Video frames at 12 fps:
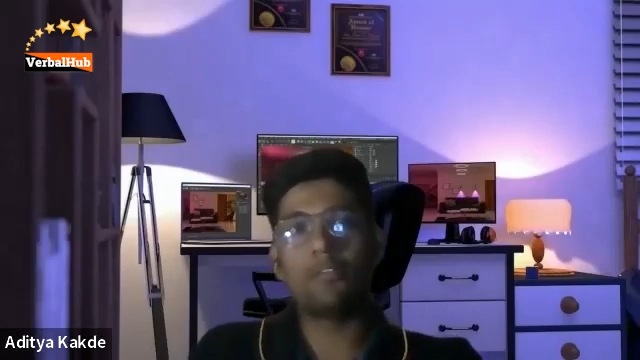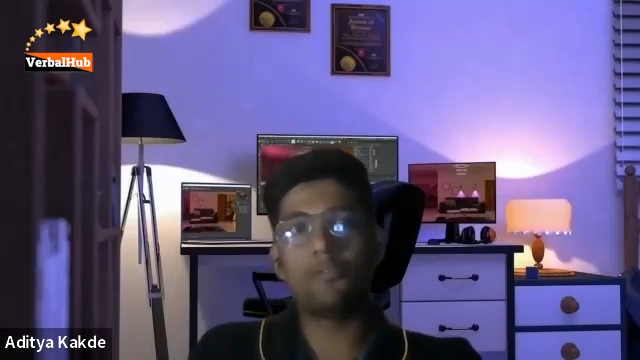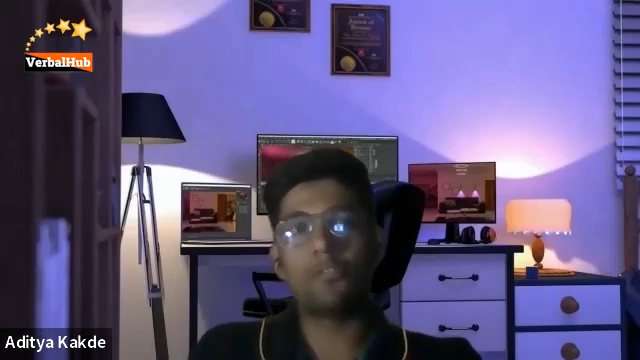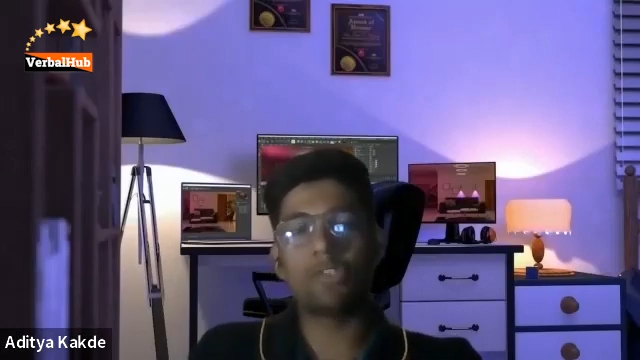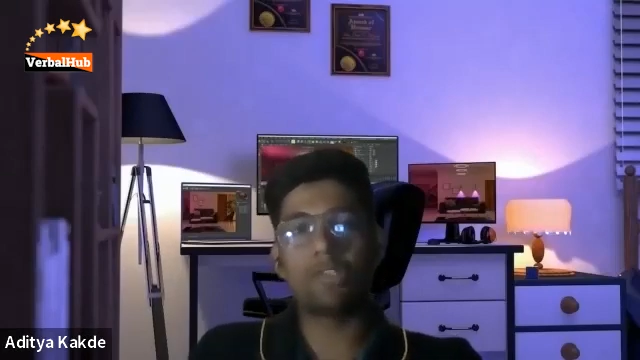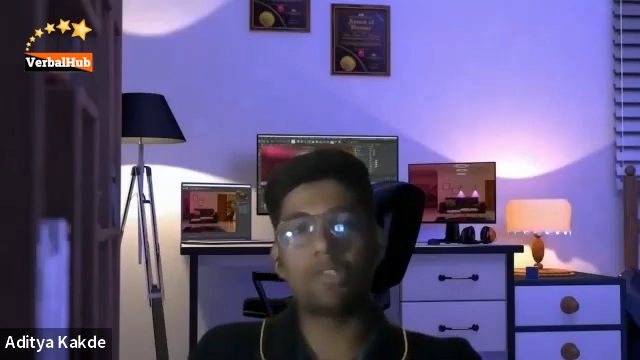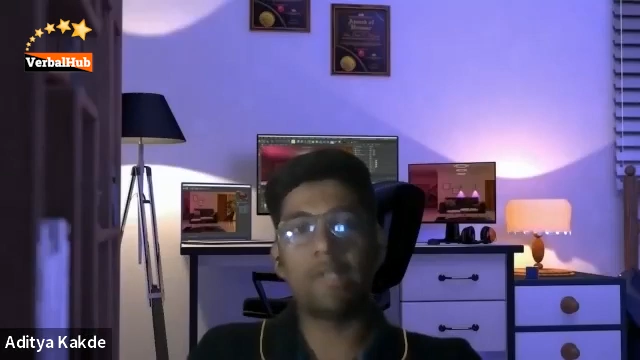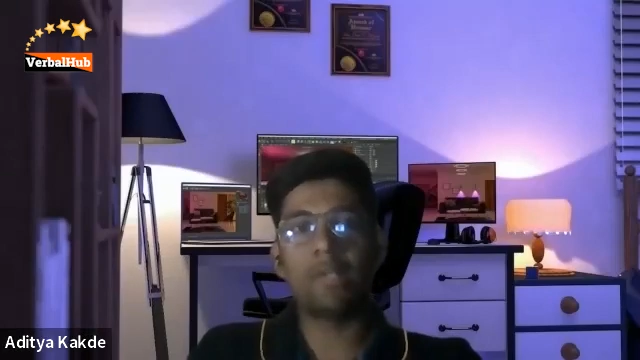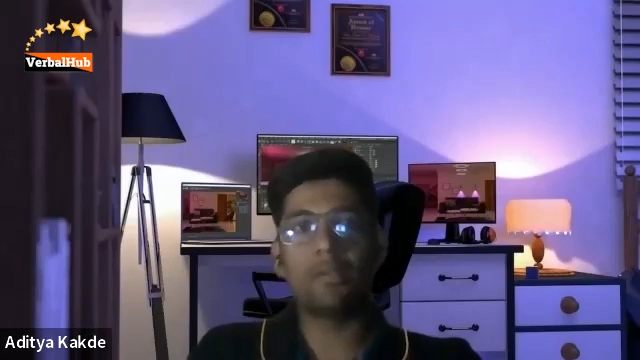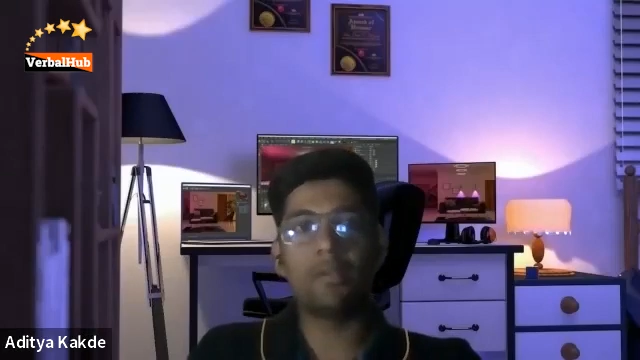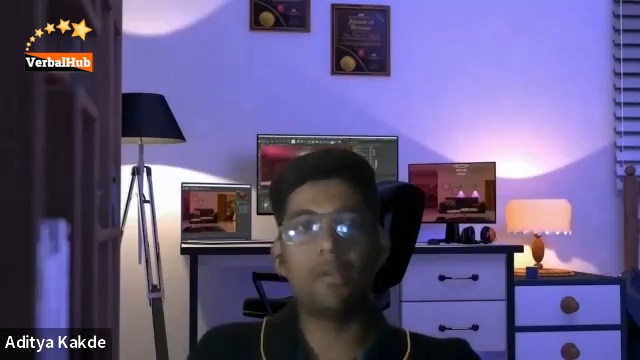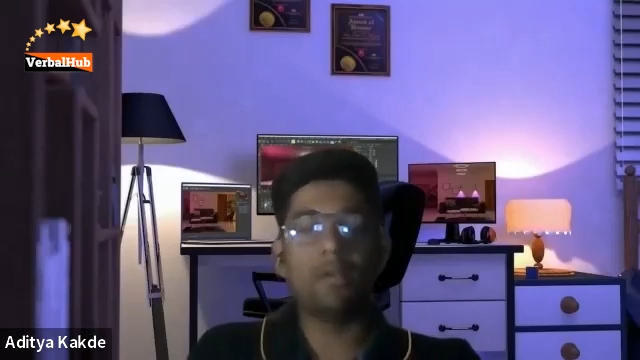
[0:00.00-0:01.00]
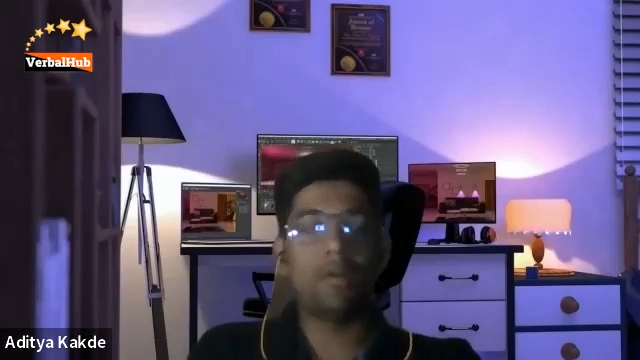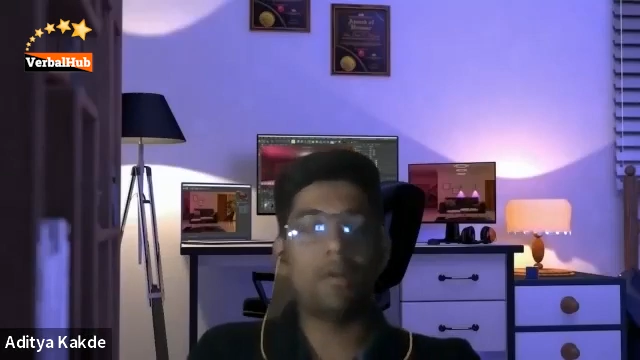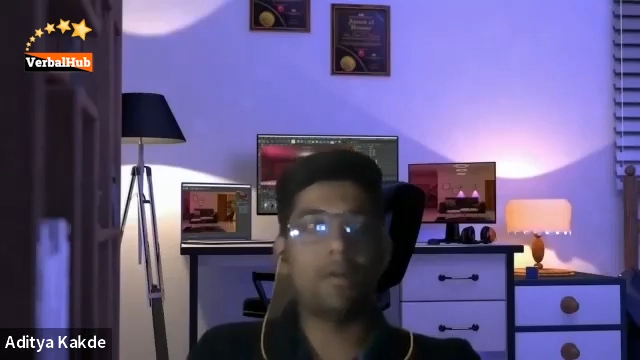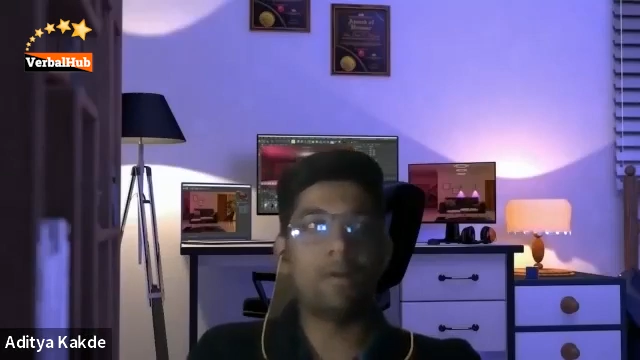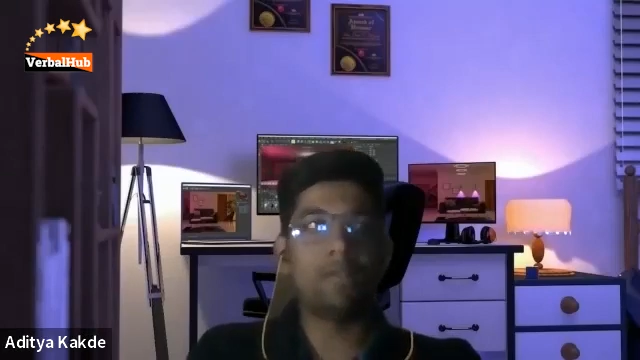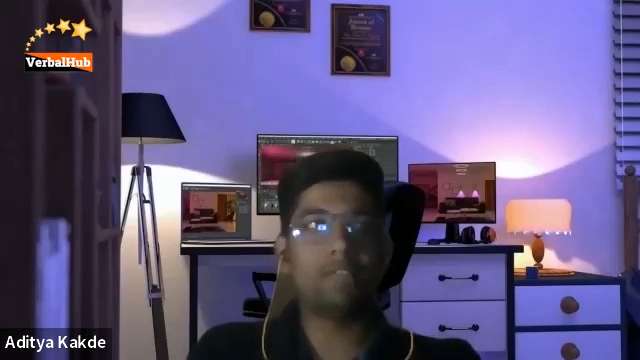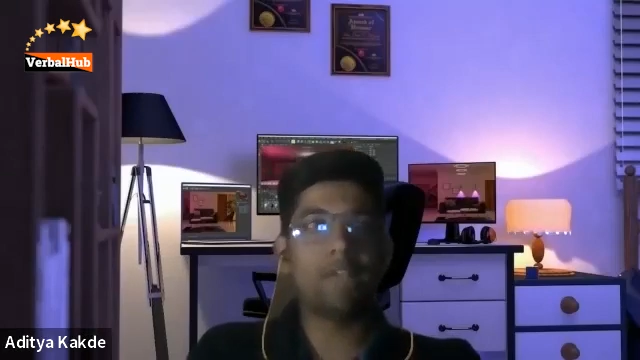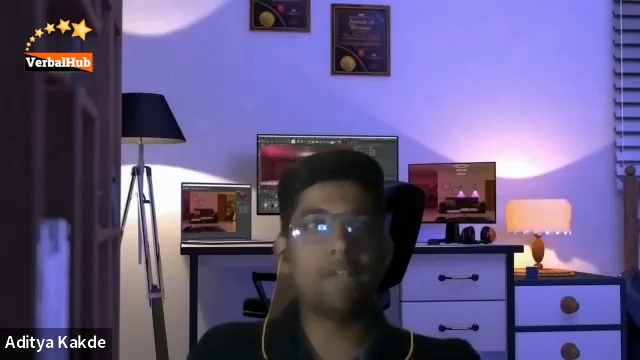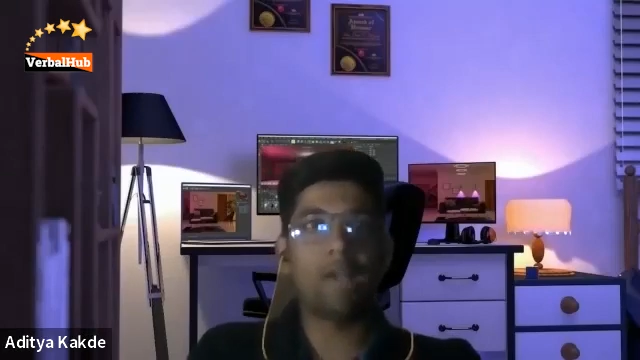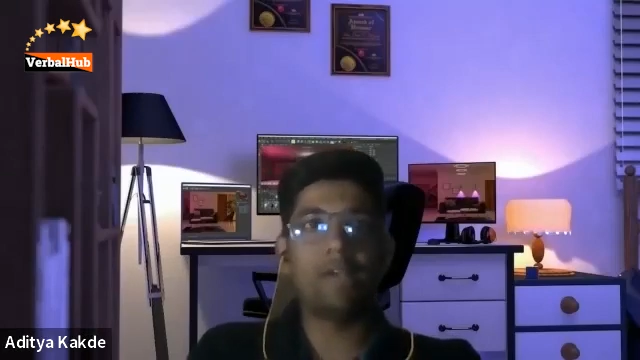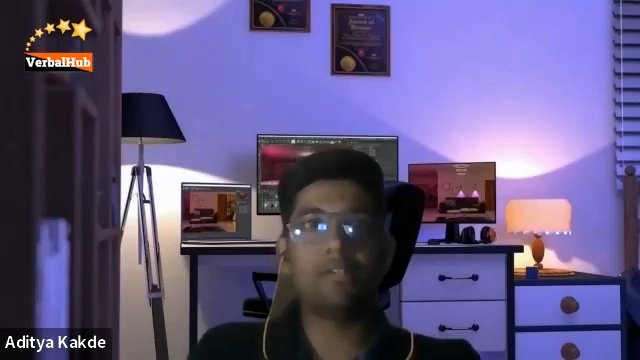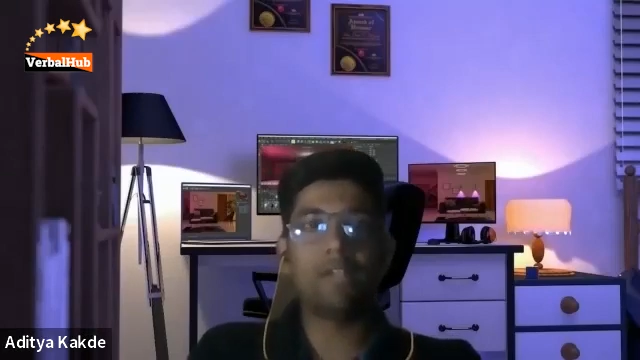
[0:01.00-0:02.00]
First thing.
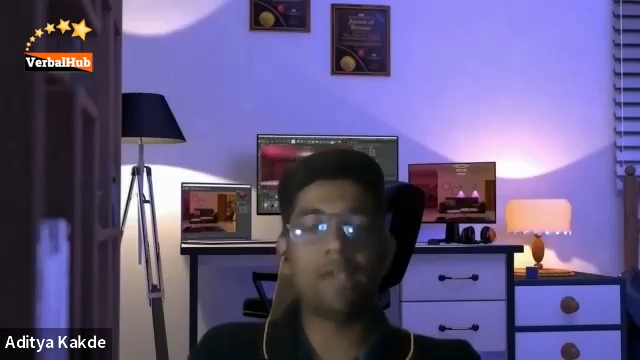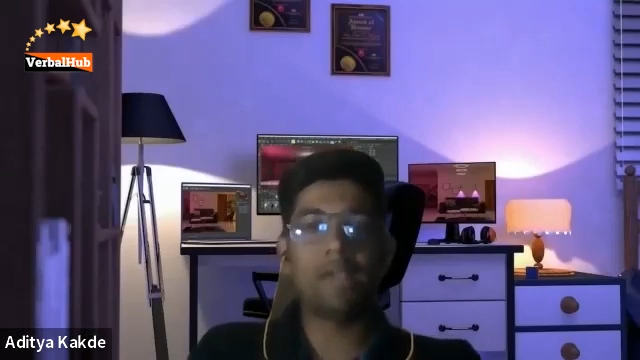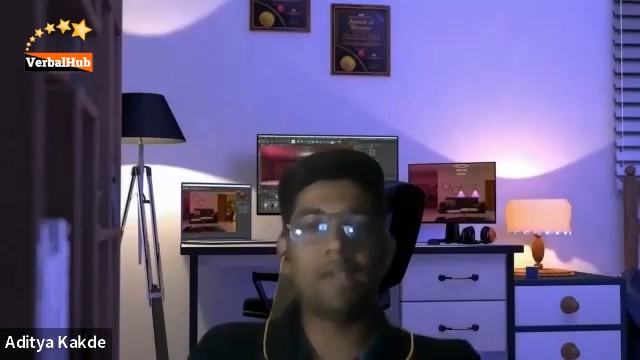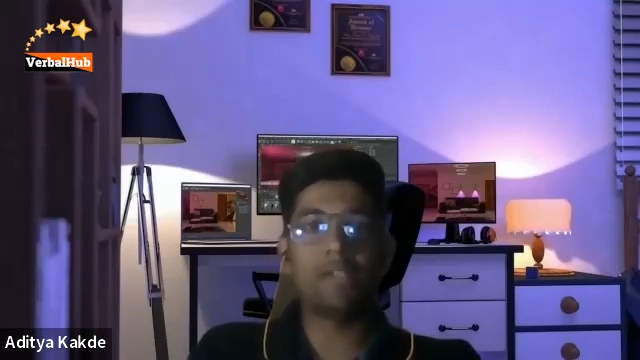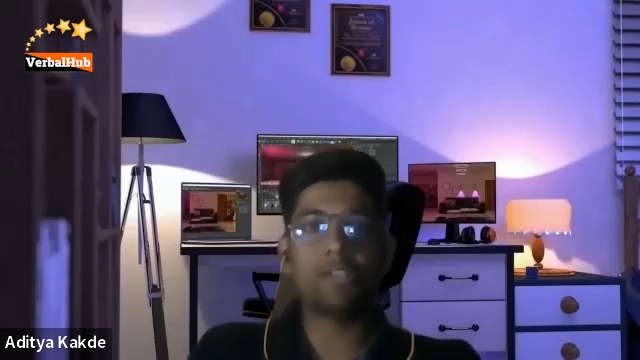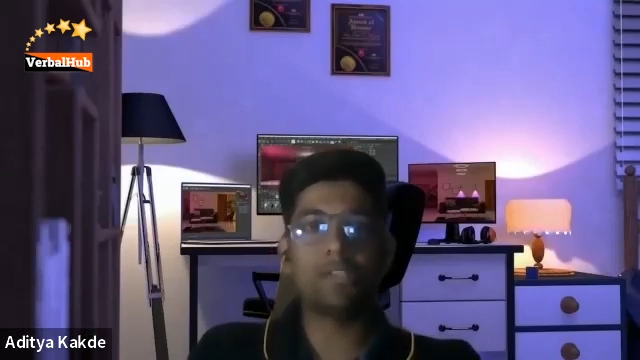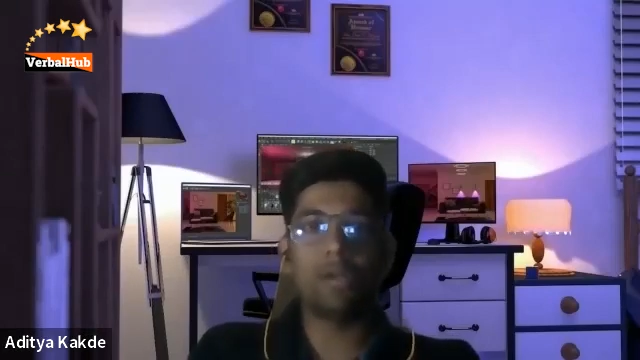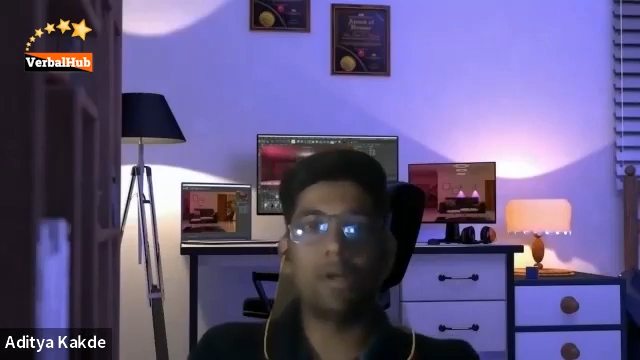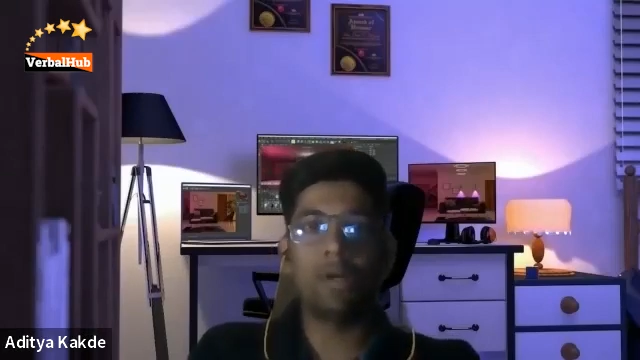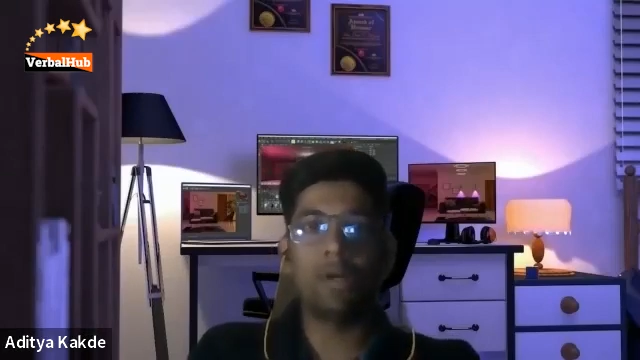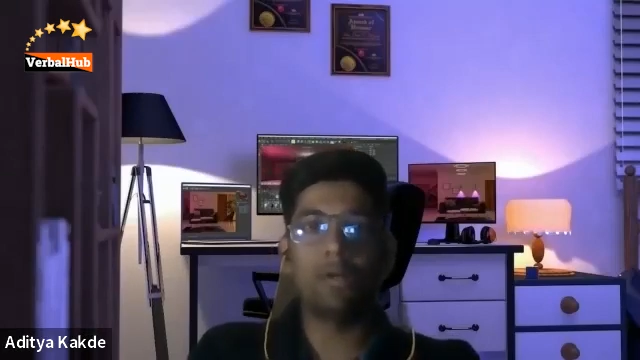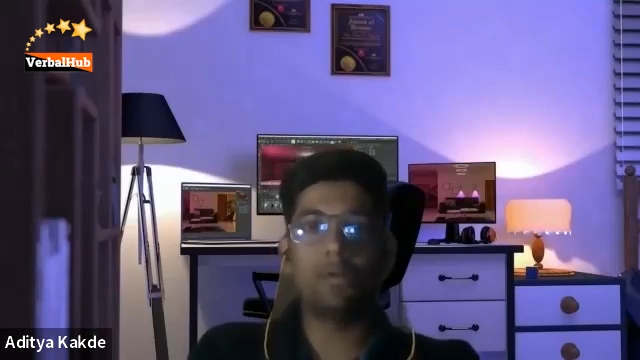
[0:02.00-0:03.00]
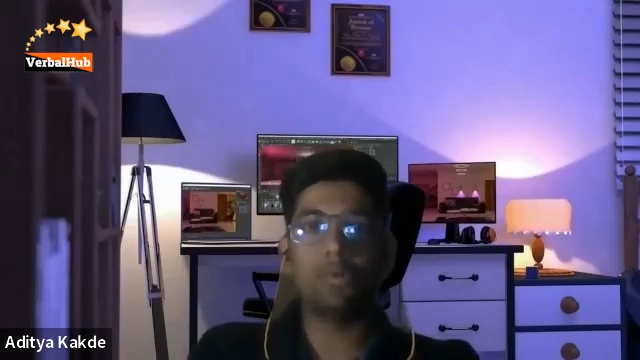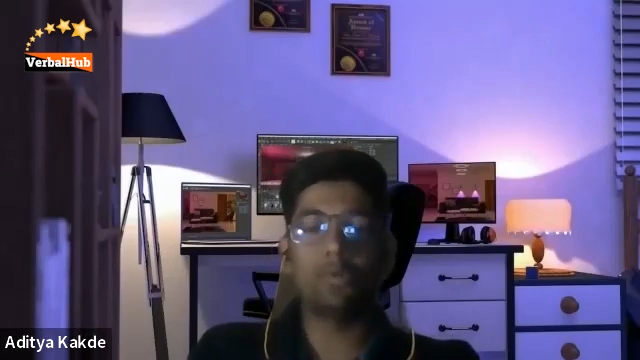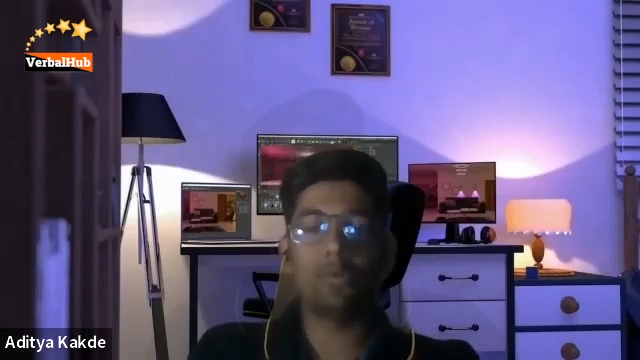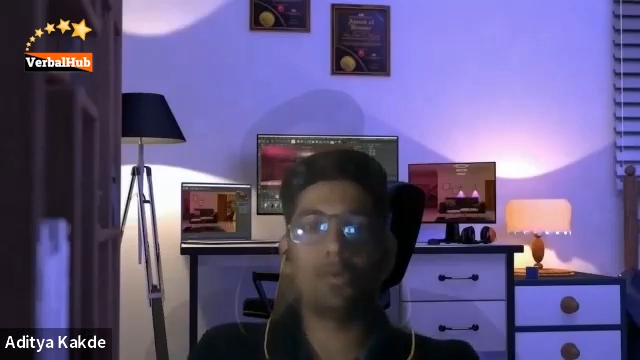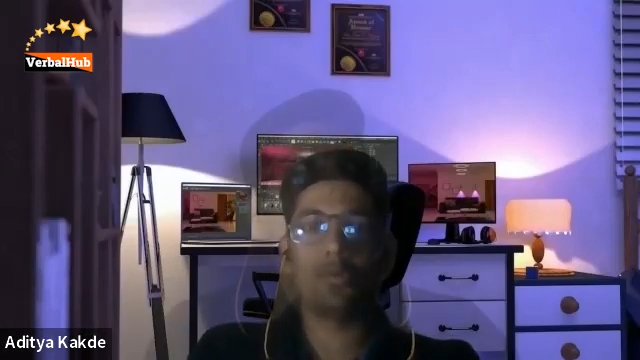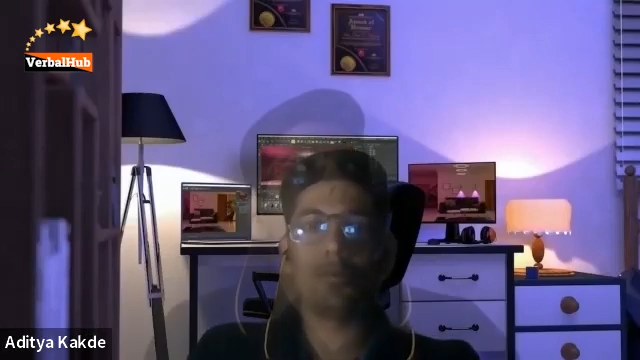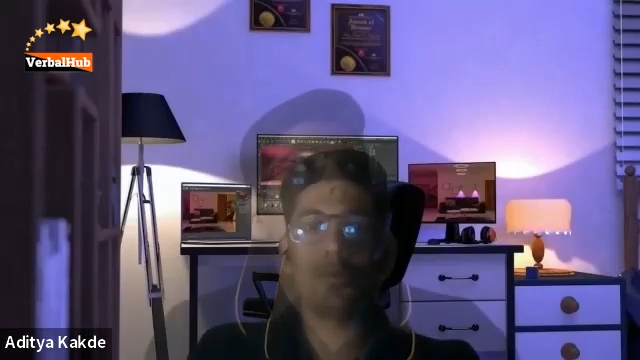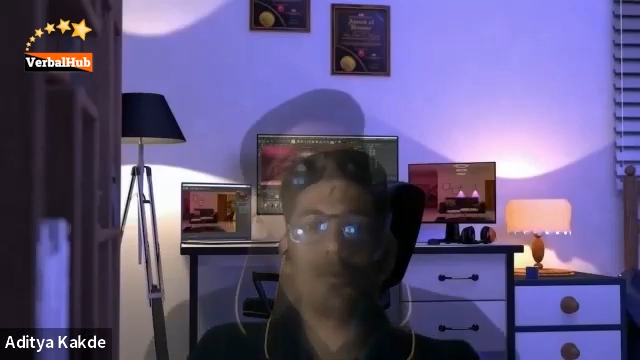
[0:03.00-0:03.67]
Second thing is to